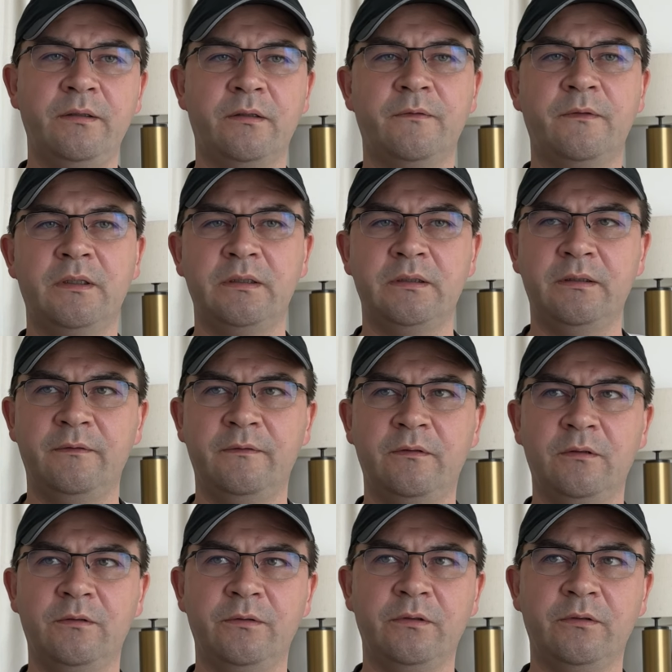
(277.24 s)
requires the
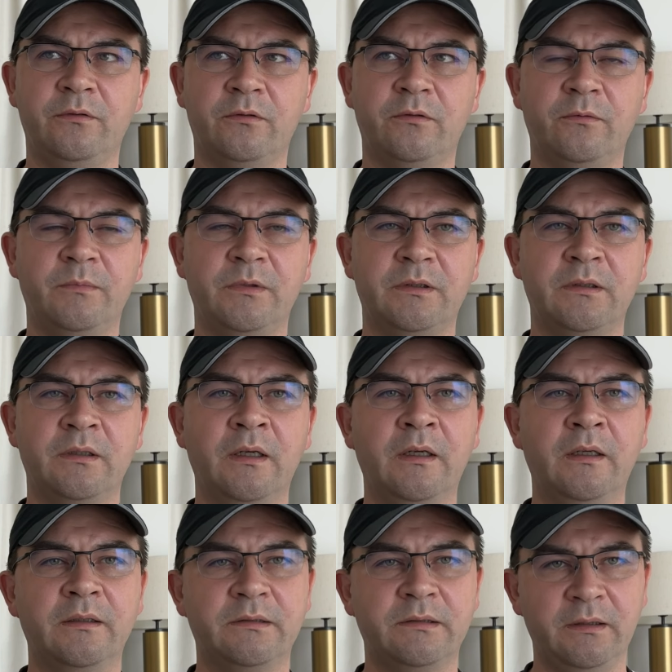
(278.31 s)
following documents:
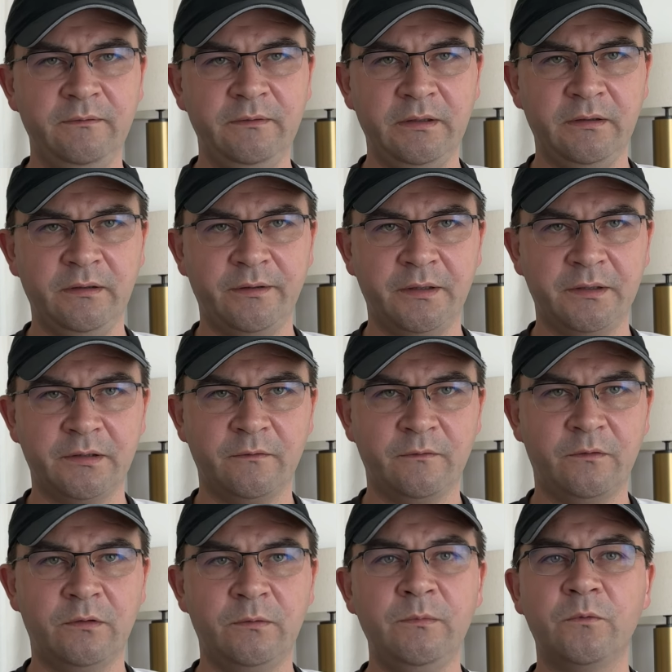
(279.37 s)
self-declaration
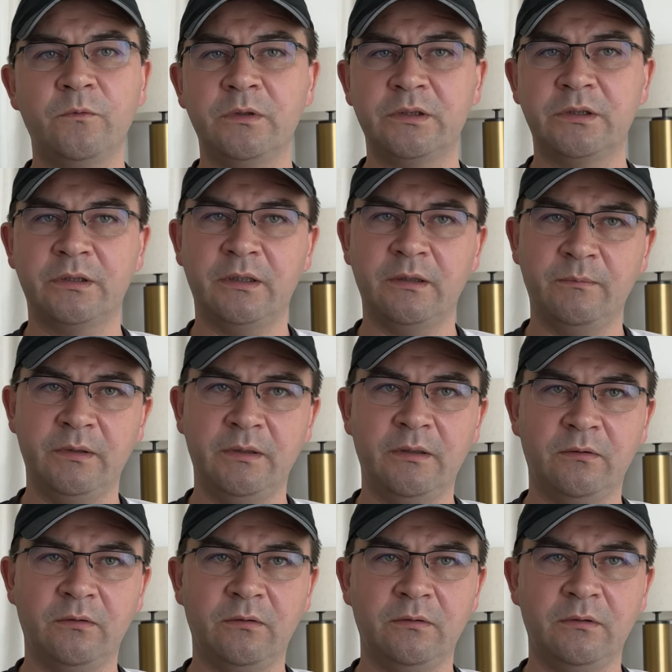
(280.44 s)
form, which can be
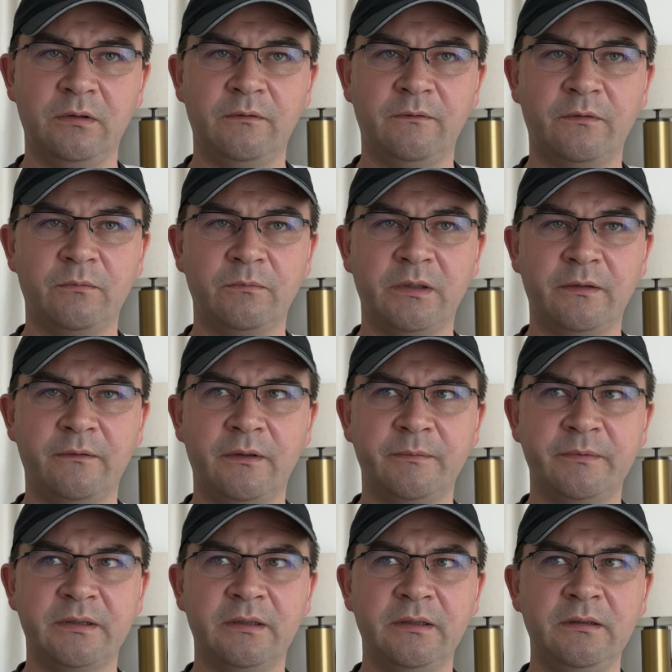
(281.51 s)
downloaded from their
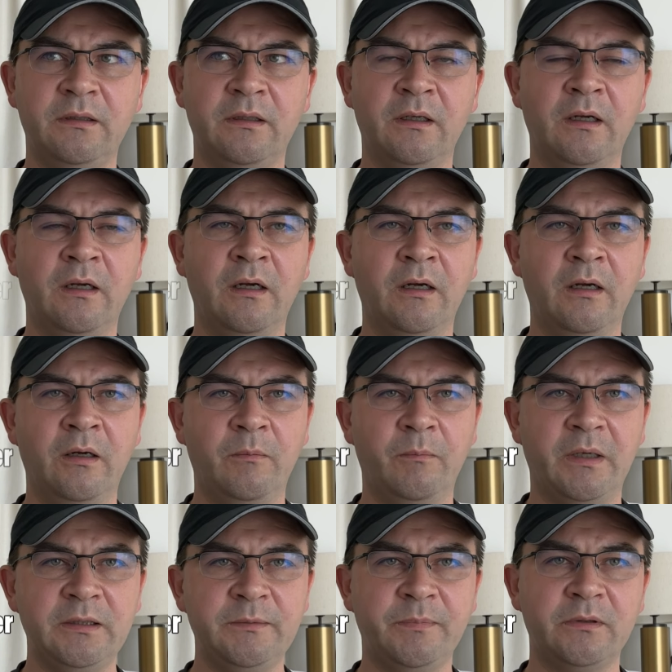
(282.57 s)
website,
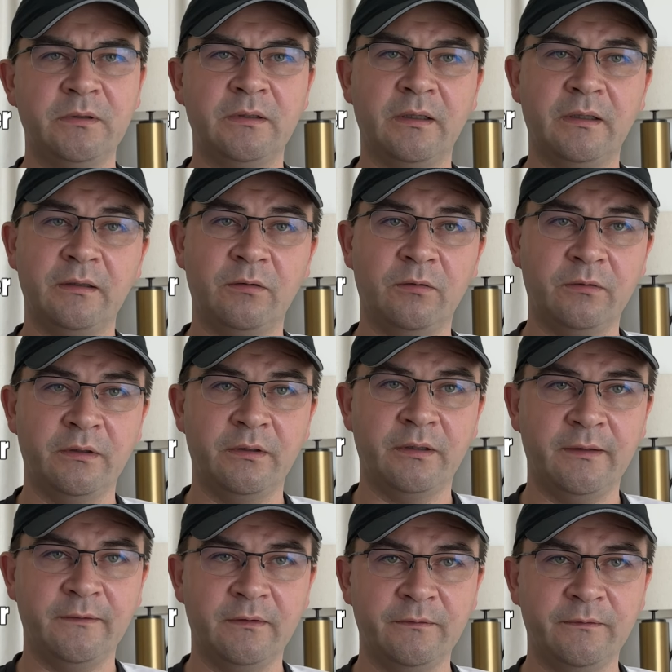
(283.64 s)
passport and
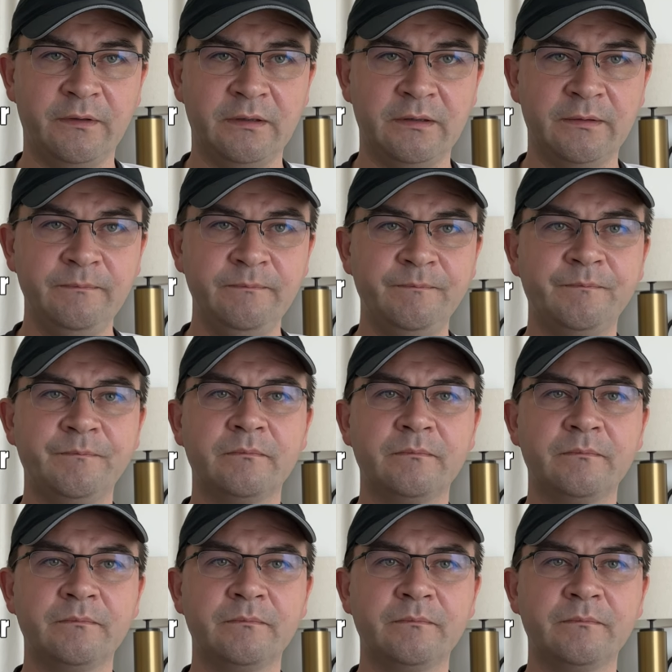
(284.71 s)
on-arrival visa,